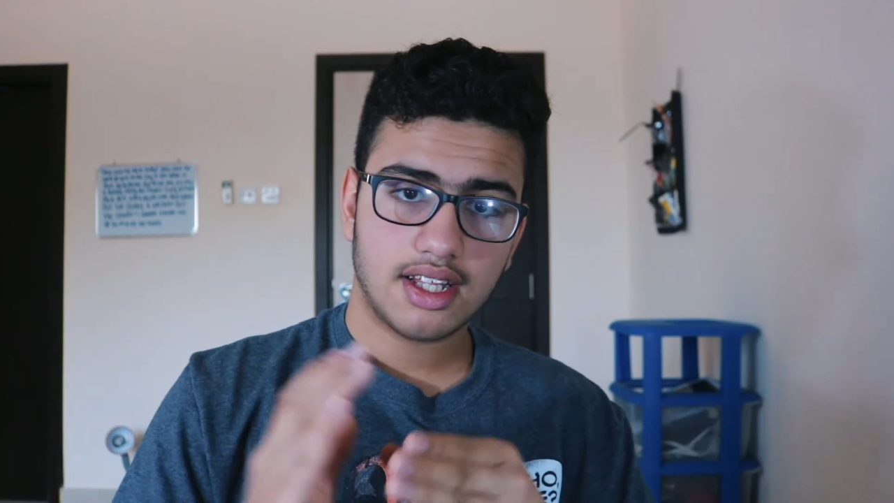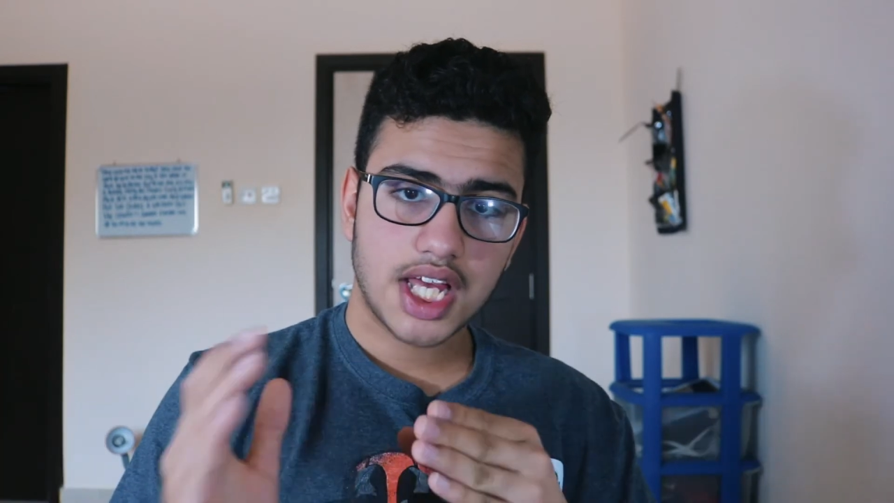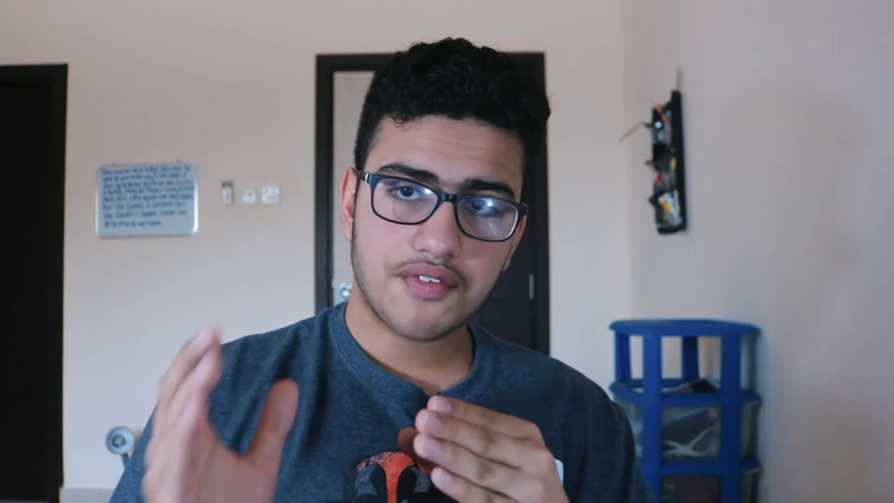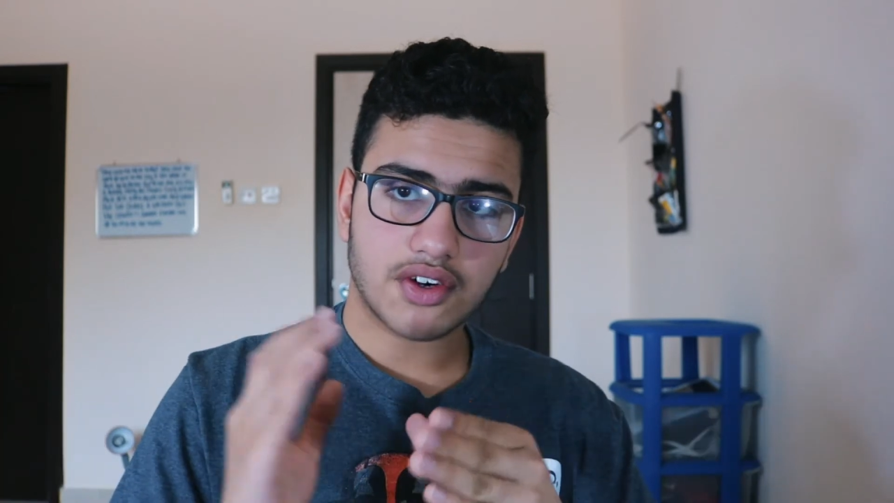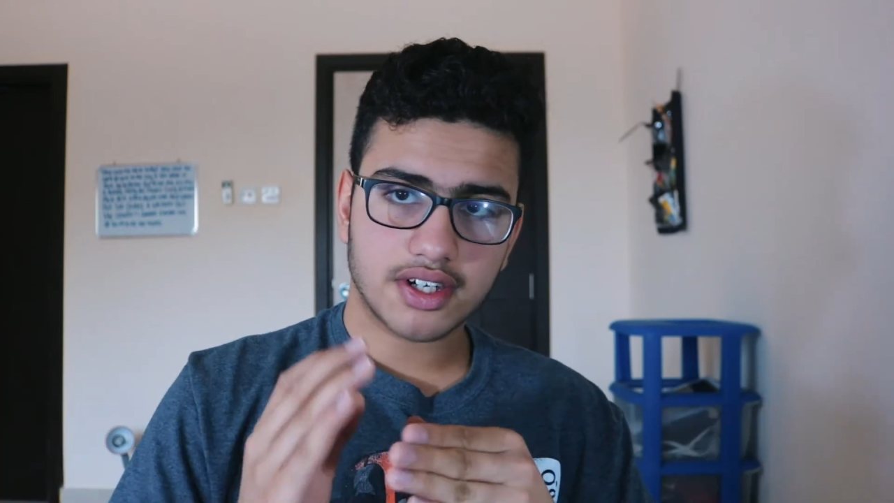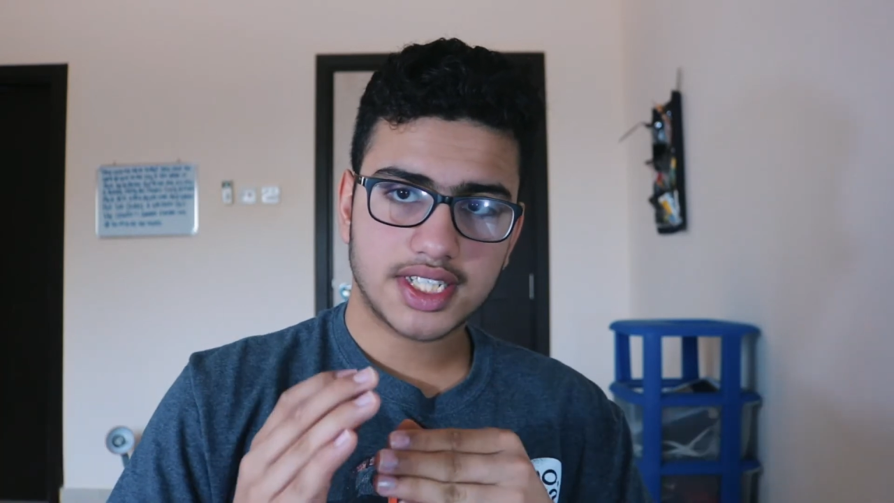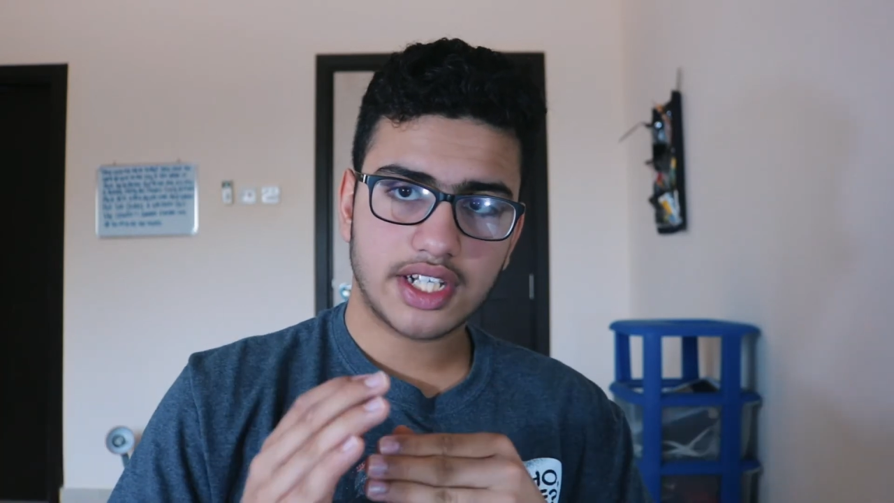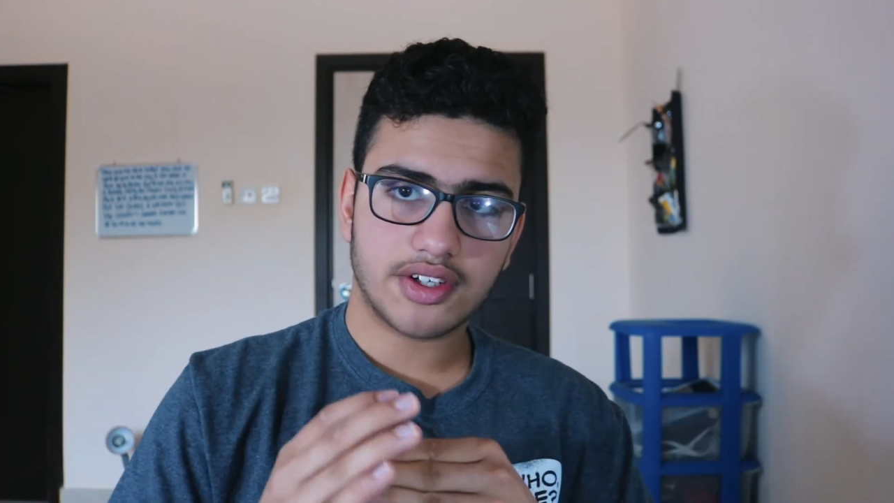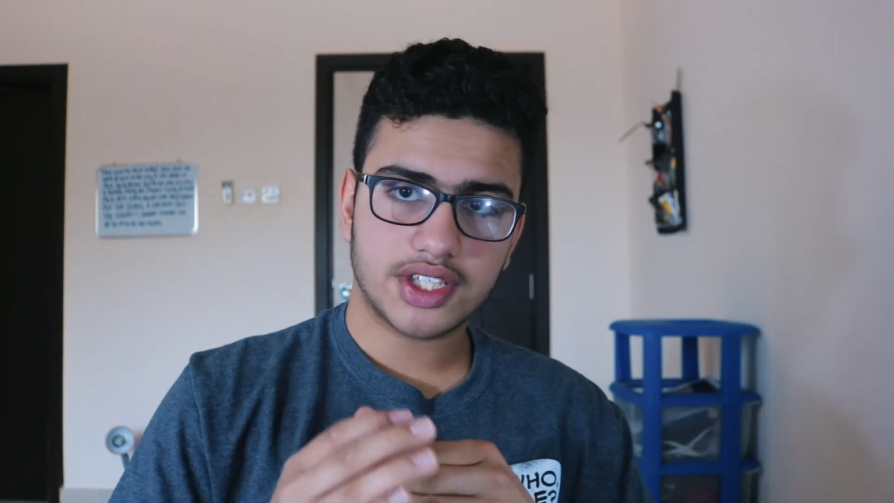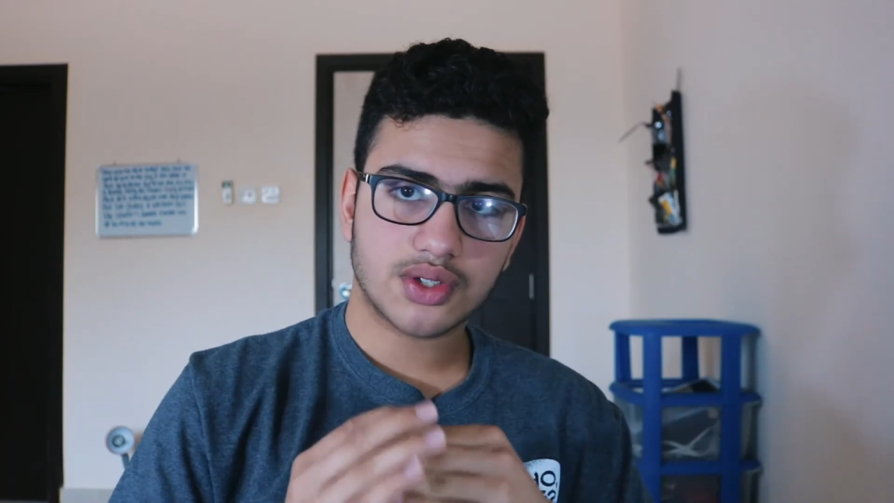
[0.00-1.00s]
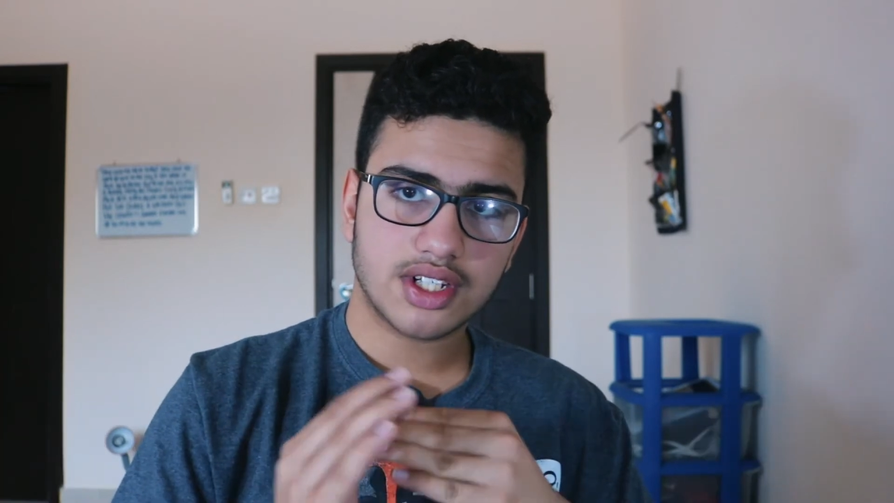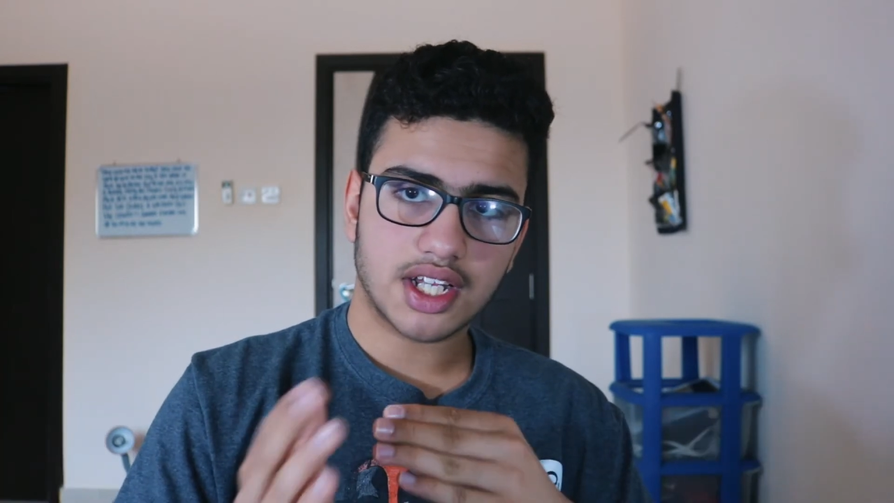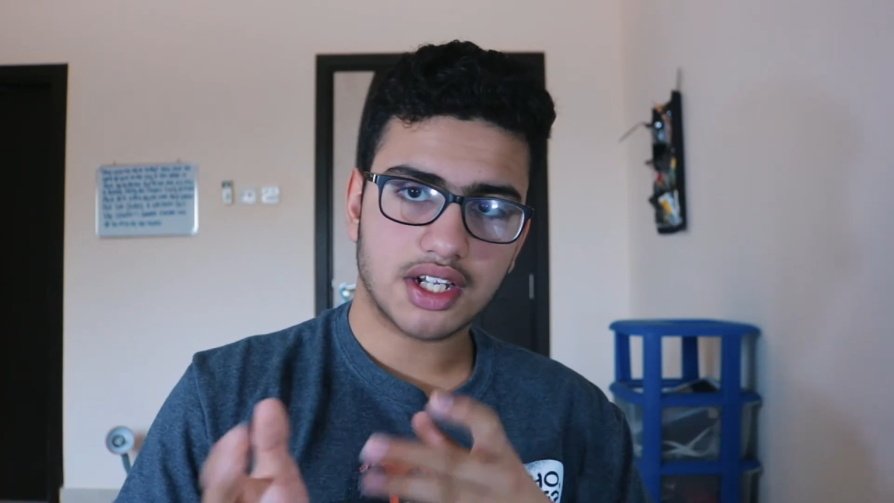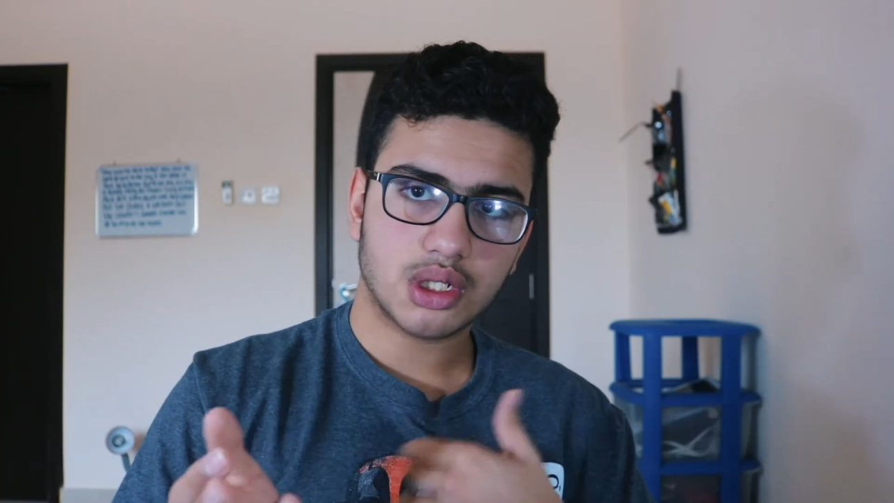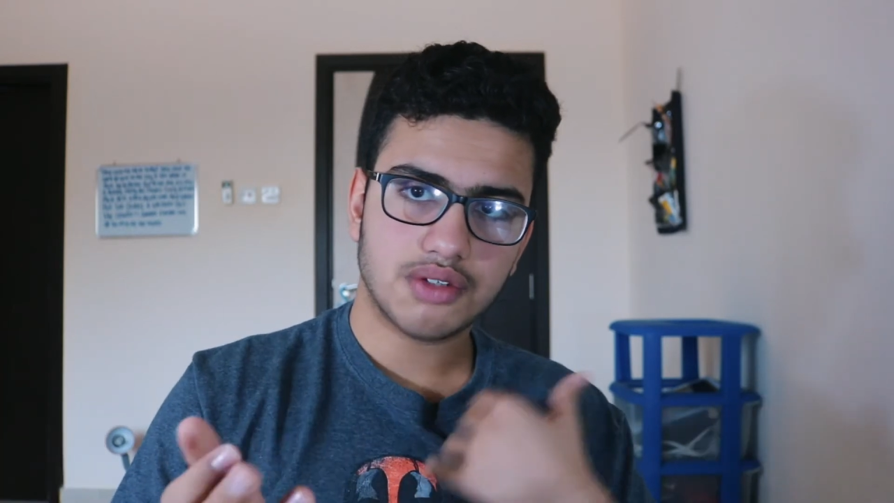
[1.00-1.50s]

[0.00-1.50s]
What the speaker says: if you're on a Series 3, then no.